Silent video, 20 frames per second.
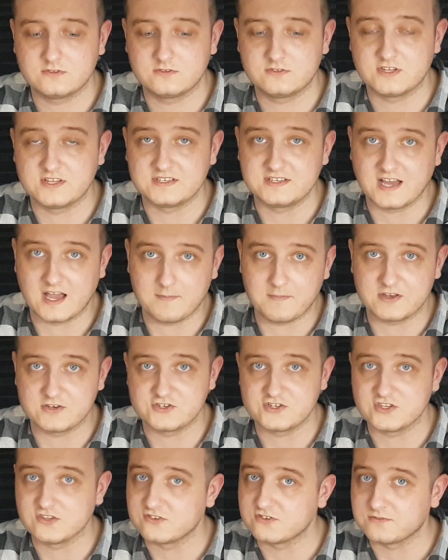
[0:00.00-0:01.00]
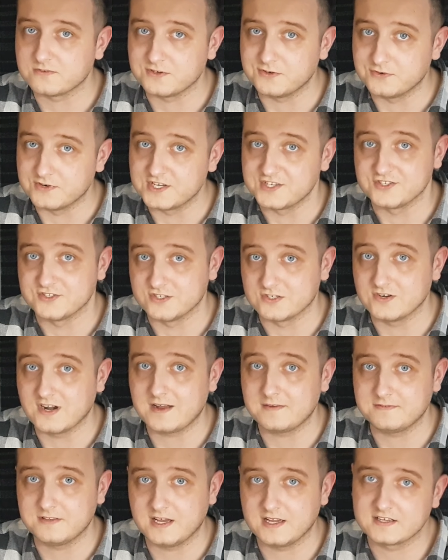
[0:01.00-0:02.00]
to the dimensions of an original
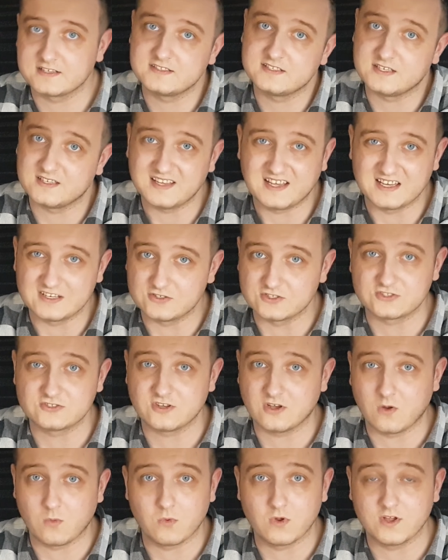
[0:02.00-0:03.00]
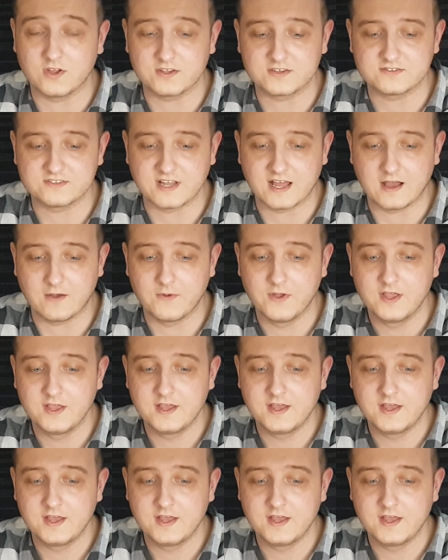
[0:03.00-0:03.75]
Graflex. It just sort of works now.